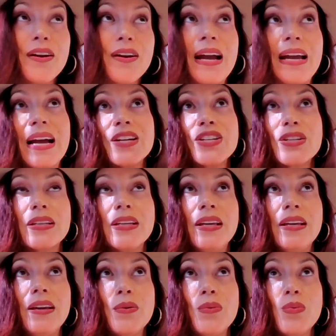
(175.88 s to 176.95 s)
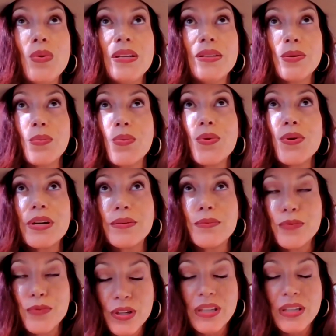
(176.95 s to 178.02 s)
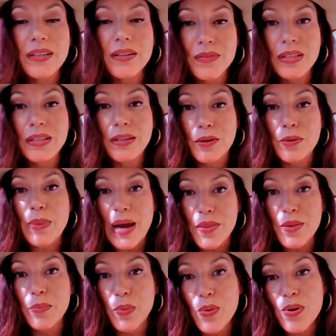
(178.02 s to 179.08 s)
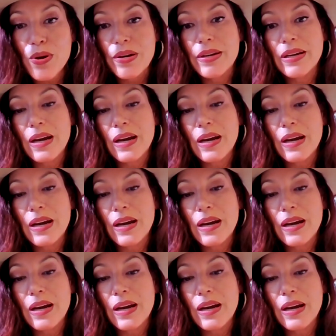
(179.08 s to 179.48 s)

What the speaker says: I actually was awarded Rookie of the Year by the board